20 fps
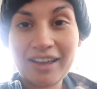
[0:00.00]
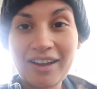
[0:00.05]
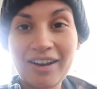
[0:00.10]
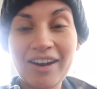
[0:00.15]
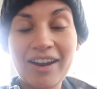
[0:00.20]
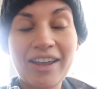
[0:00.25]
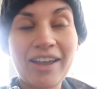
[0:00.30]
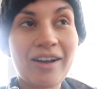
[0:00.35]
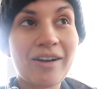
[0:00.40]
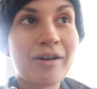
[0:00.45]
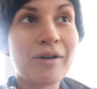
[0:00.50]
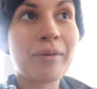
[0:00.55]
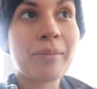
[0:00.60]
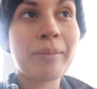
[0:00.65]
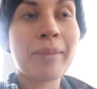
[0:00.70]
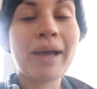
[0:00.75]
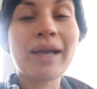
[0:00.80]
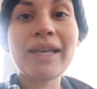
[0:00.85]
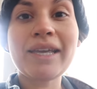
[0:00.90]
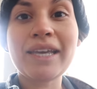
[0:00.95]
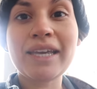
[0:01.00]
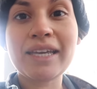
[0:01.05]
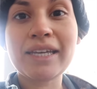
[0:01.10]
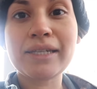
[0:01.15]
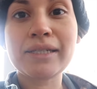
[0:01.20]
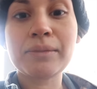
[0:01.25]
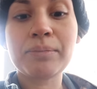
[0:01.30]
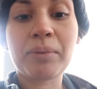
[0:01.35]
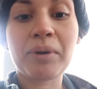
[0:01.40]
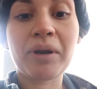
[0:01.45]
All right, y'all, my
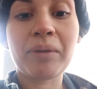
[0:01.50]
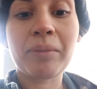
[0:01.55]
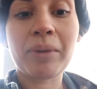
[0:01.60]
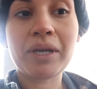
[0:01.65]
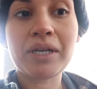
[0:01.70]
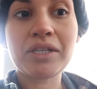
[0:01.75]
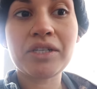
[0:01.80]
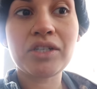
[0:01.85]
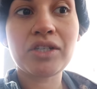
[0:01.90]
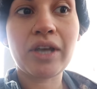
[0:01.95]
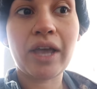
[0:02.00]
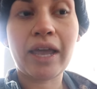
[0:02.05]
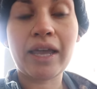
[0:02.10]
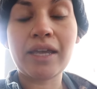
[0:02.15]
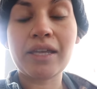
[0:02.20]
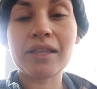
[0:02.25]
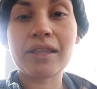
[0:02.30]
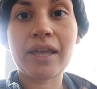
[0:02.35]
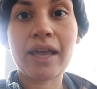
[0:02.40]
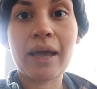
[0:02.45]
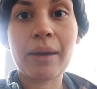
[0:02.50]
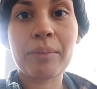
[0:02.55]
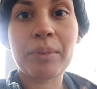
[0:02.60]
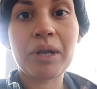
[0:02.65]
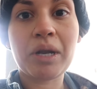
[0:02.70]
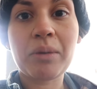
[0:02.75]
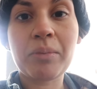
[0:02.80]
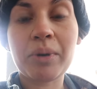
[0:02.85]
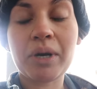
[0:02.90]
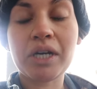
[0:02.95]
kids pretty much ate. They had
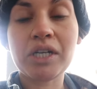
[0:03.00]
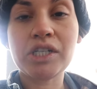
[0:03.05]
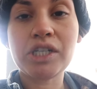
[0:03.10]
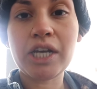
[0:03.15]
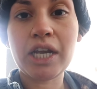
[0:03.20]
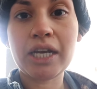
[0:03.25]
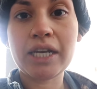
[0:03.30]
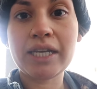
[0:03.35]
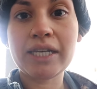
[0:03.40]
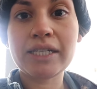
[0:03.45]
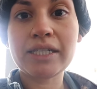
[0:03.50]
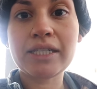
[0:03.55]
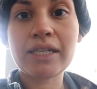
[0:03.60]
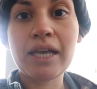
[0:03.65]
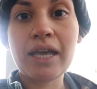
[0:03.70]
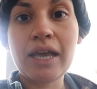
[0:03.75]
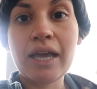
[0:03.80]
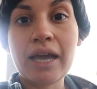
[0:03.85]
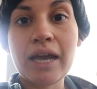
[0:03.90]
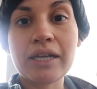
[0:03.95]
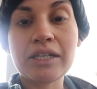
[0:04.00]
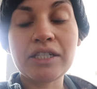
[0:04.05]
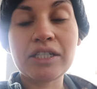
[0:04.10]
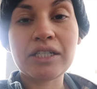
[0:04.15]
peanut butter and jellies and